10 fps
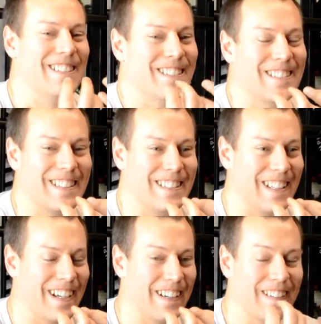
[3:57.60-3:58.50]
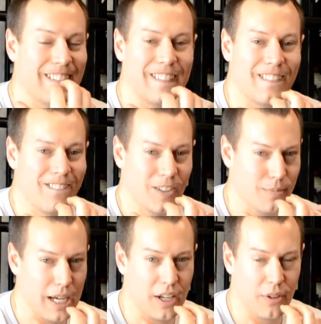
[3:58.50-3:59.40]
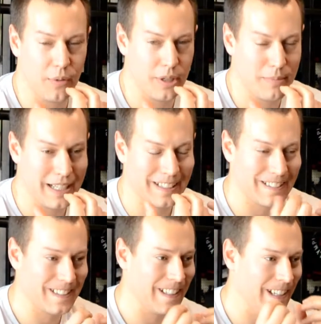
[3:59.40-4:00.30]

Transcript: you sit there for about 3 minutes.